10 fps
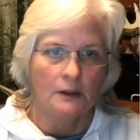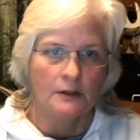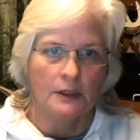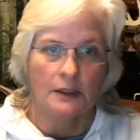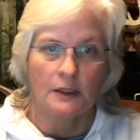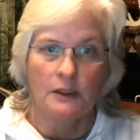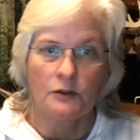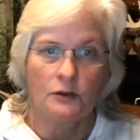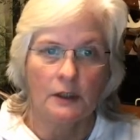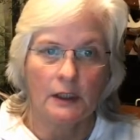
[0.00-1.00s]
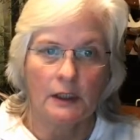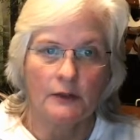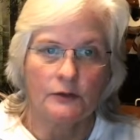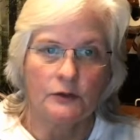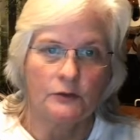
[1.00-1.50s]
Second thing is you can
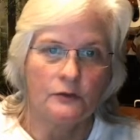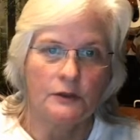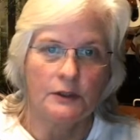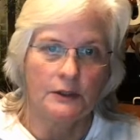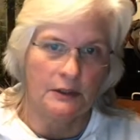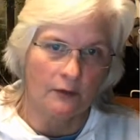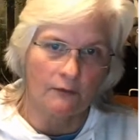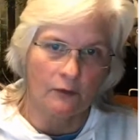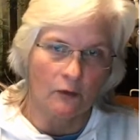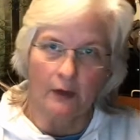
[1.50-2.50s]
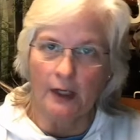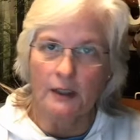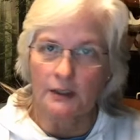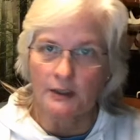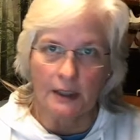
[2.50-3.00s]
allow students to
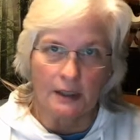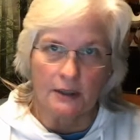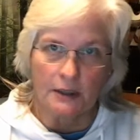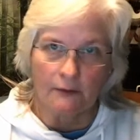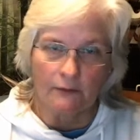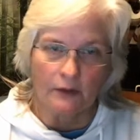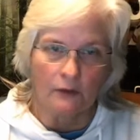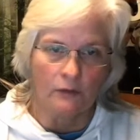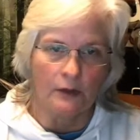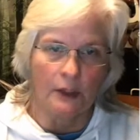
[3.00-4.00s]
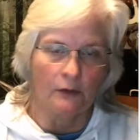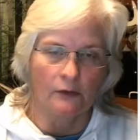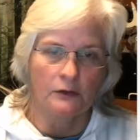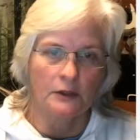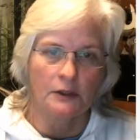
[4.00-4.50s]
self-correct as they discover their own
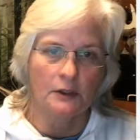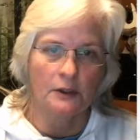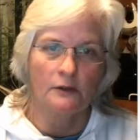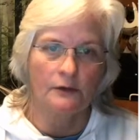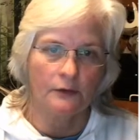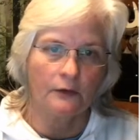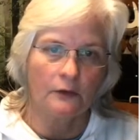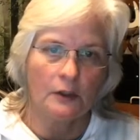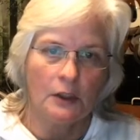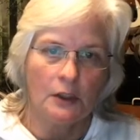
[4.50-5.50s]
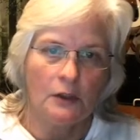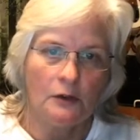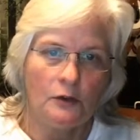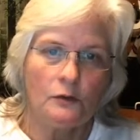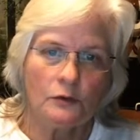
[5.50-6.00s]
errors. And then third,
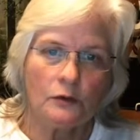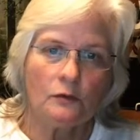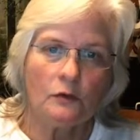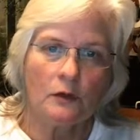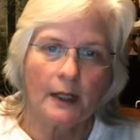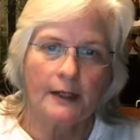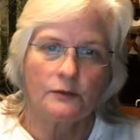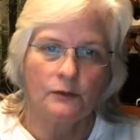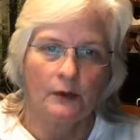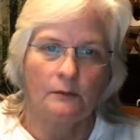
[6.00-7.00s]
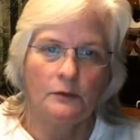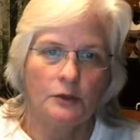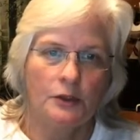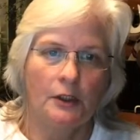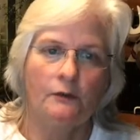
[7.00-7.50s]
use Google Classroom to
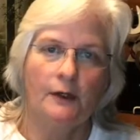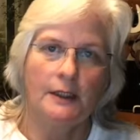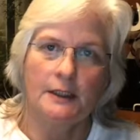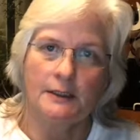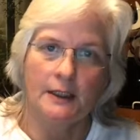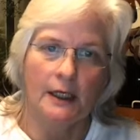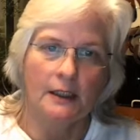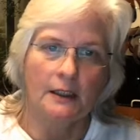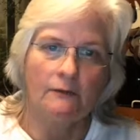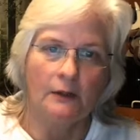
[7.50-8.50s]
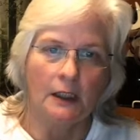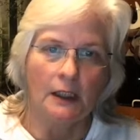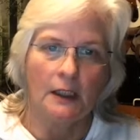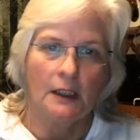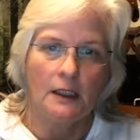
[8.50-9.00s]
generate this
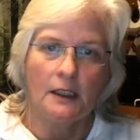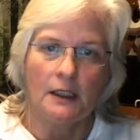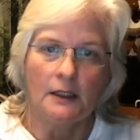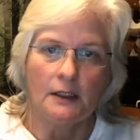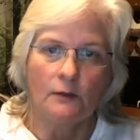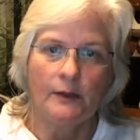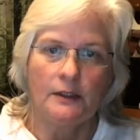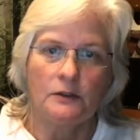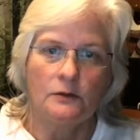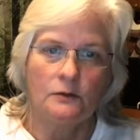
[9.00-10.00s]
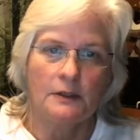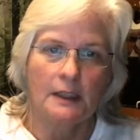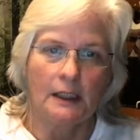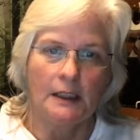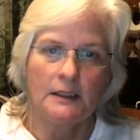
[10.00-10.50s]
activity, and that way students
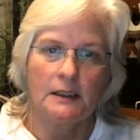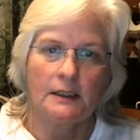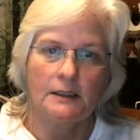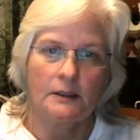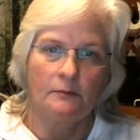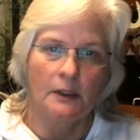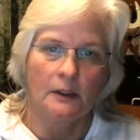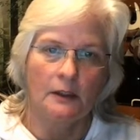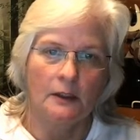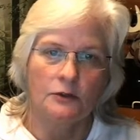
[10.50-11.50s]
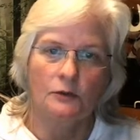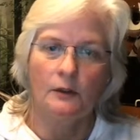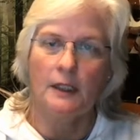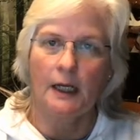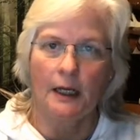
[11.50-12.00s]
can easily submit a
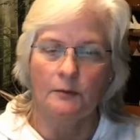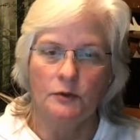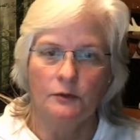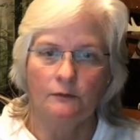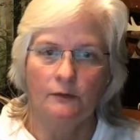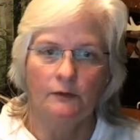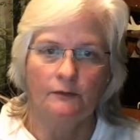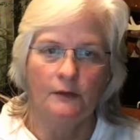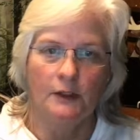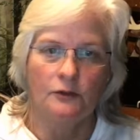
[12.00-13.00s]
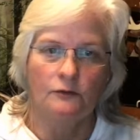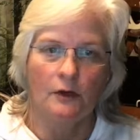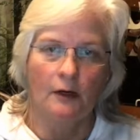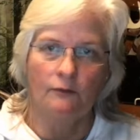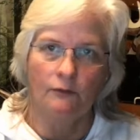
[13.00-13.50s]
screen capture of their finished
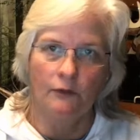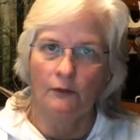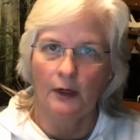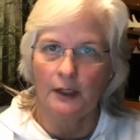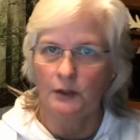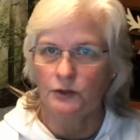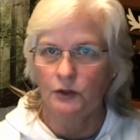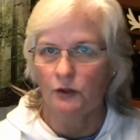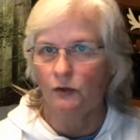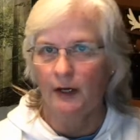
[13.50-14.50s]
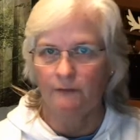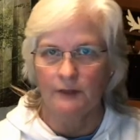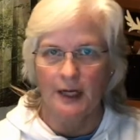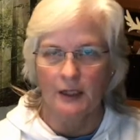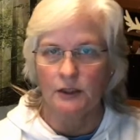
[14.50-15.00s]
Drive for grading. So you don't have
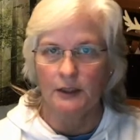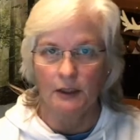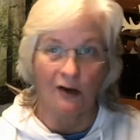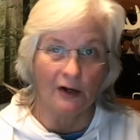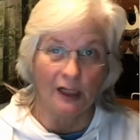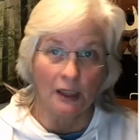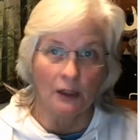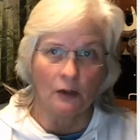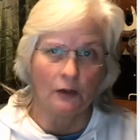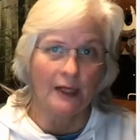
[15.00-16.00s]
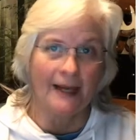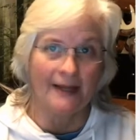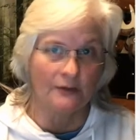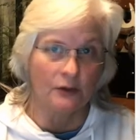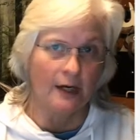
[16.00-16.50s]
to actually log in and look
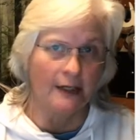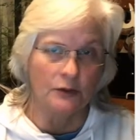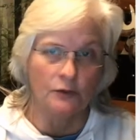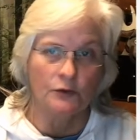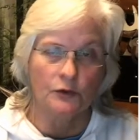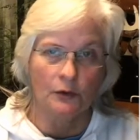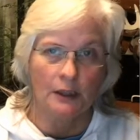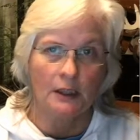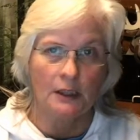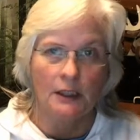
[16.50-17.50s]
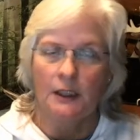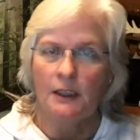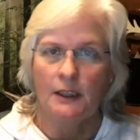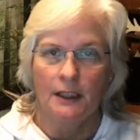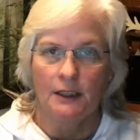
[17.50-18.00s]
at their actual screen.
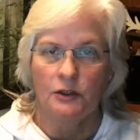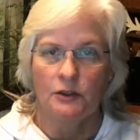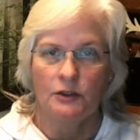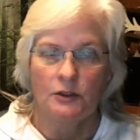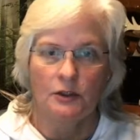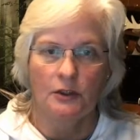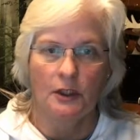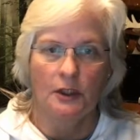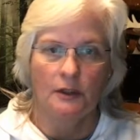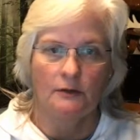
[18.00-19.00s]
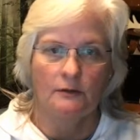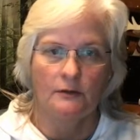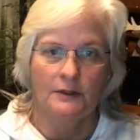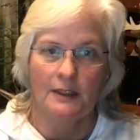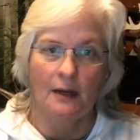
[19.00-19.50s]
They can just
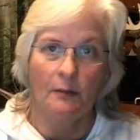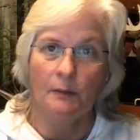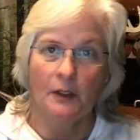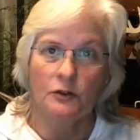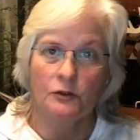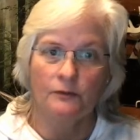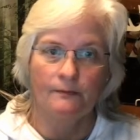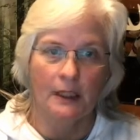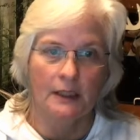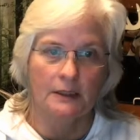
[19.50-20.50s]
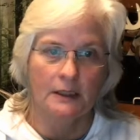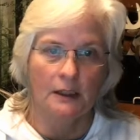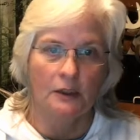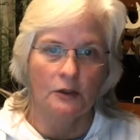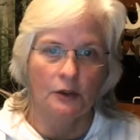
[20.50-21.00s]
snap a picture and
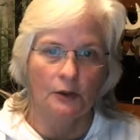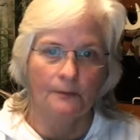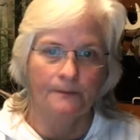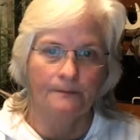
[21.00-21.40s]
send it to you.